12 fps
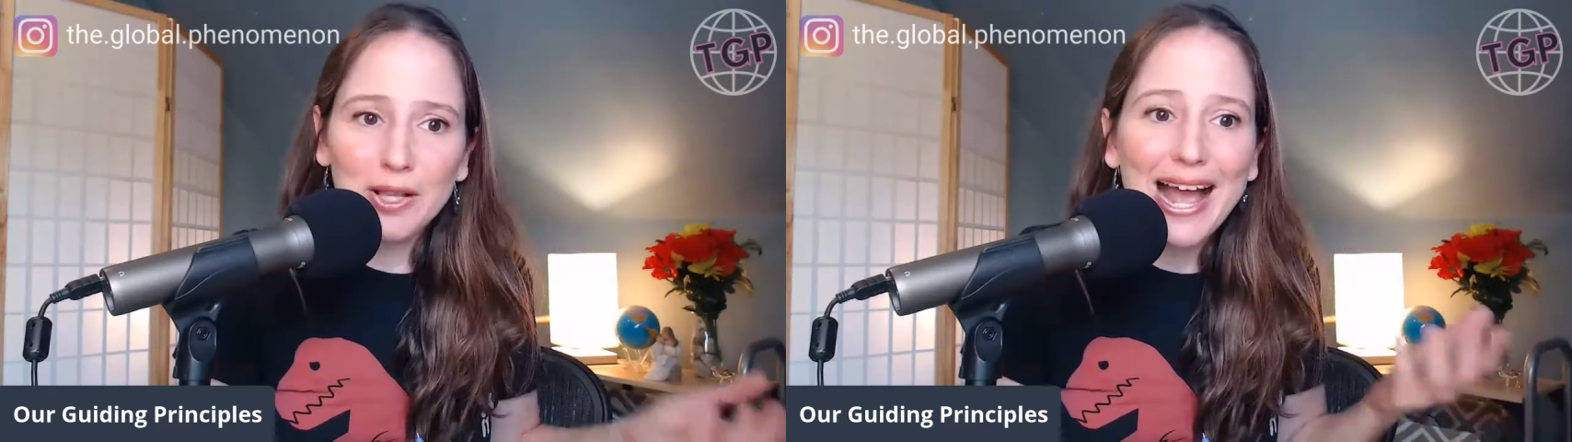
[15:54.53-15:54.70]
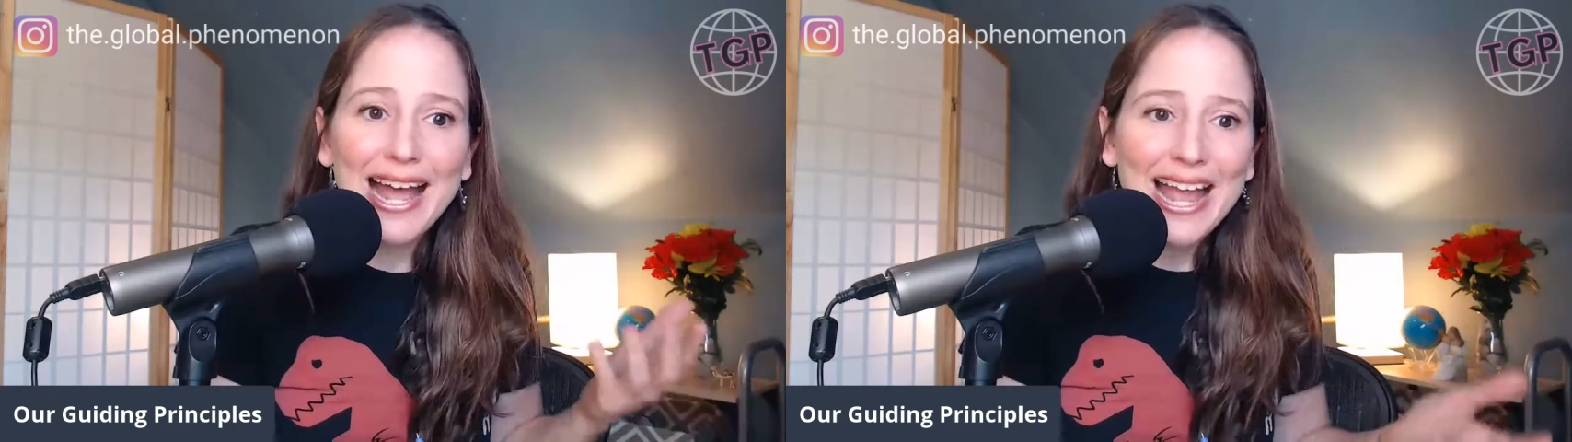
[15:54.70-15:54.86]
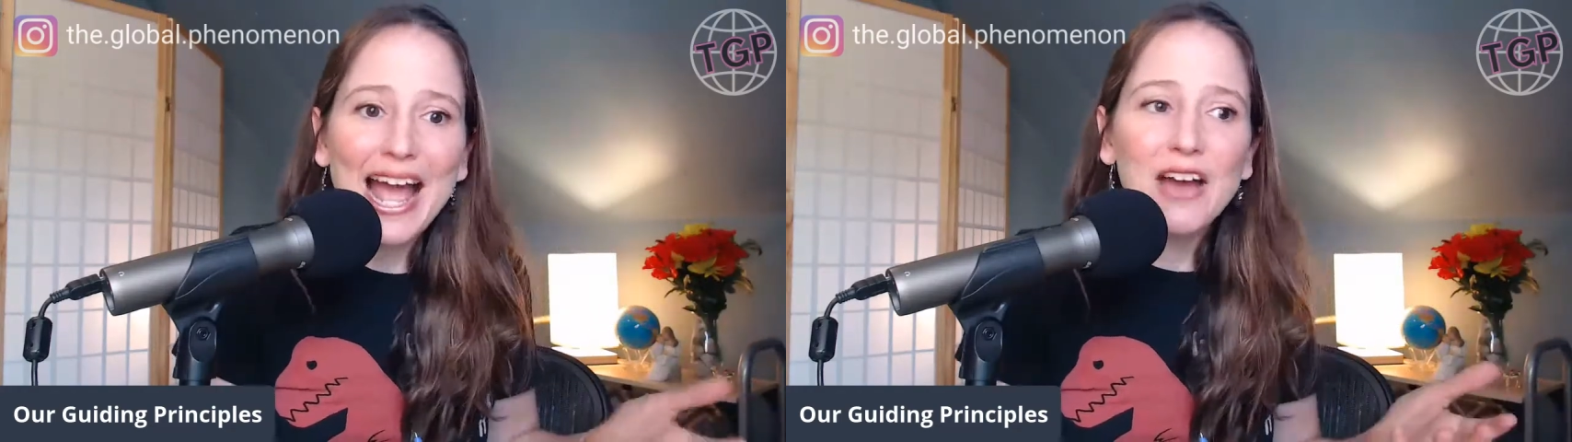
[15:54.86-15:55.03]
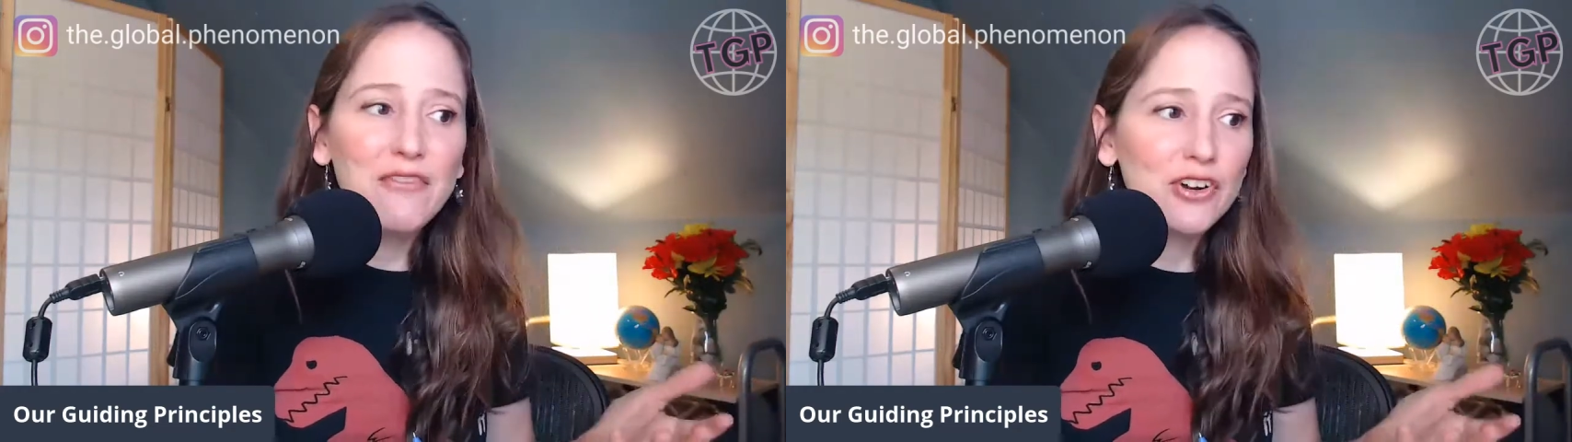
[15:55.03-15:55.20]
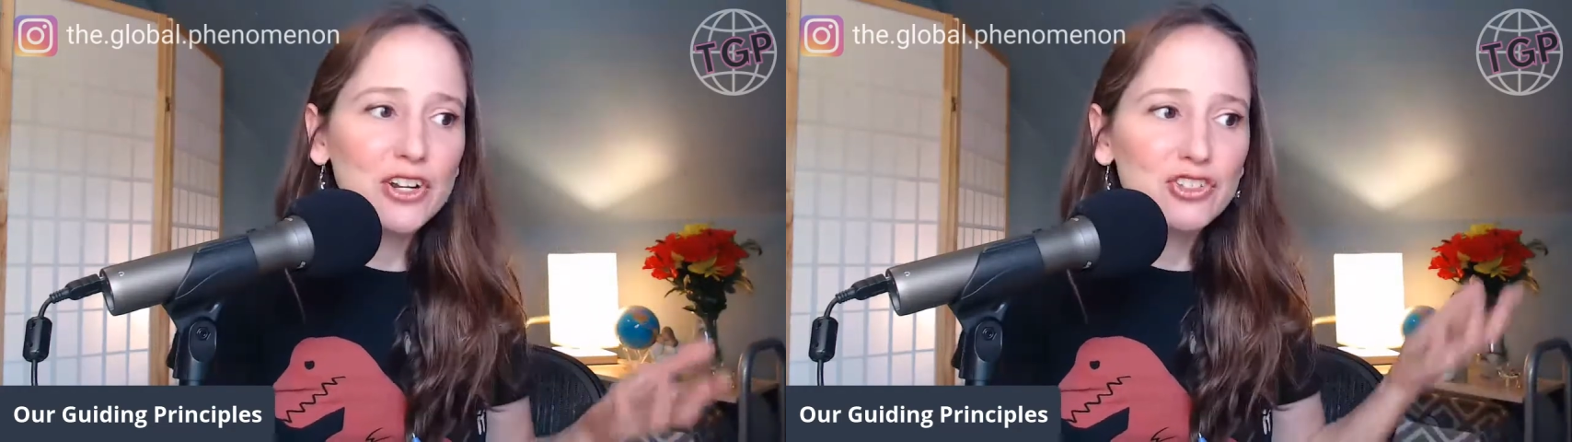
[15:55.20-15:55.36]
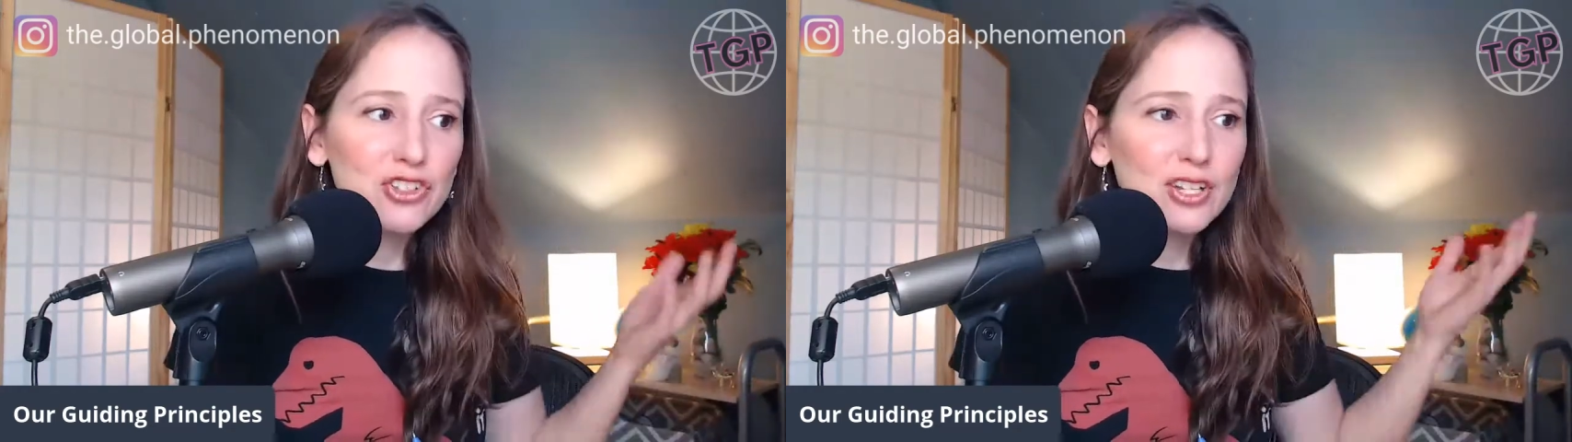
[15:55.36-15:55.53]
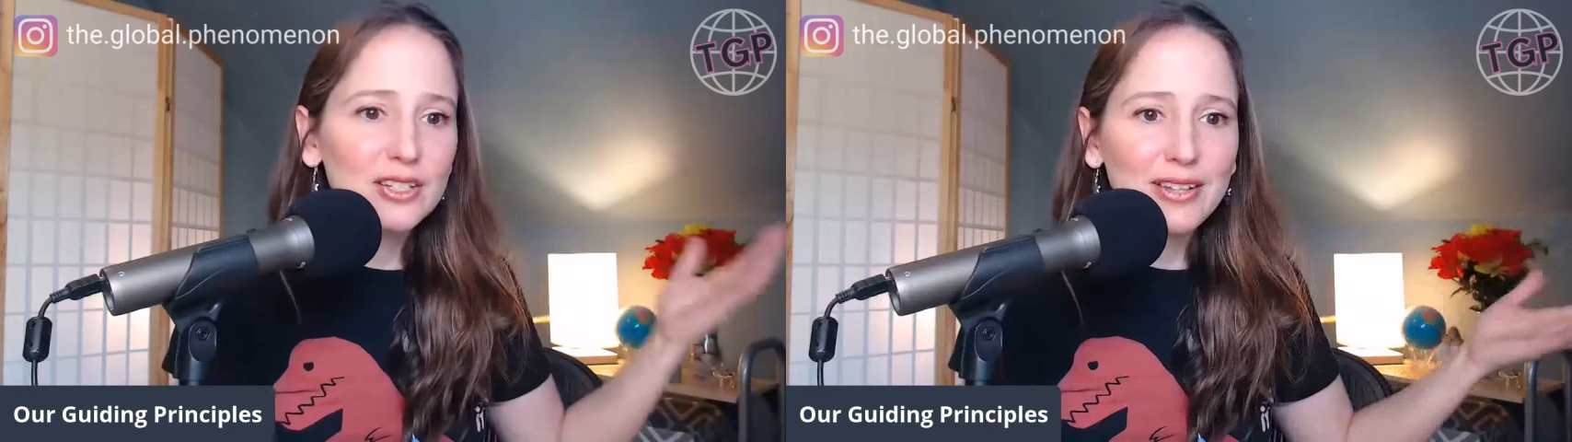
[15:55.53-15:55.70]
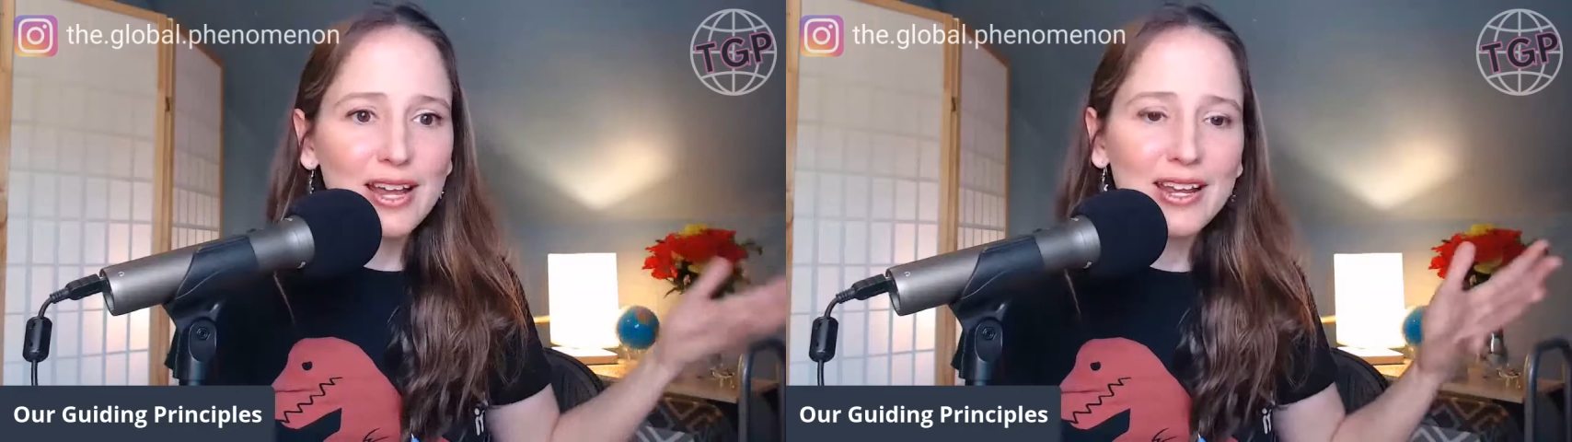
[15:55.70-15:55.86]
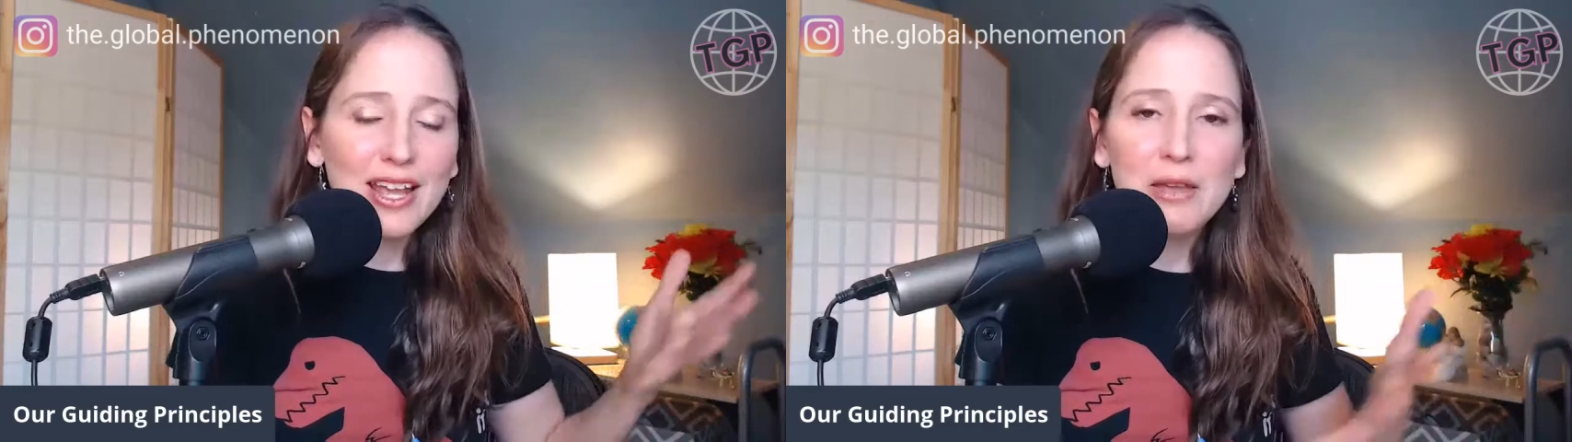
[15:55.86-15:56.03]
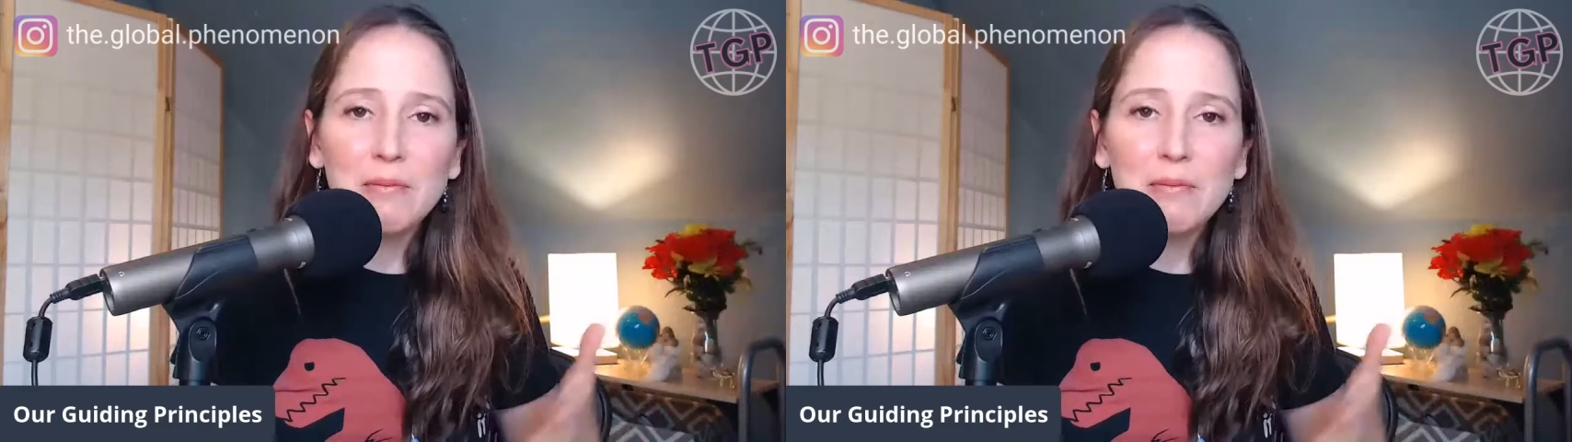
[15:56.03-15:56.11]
I averaged 10K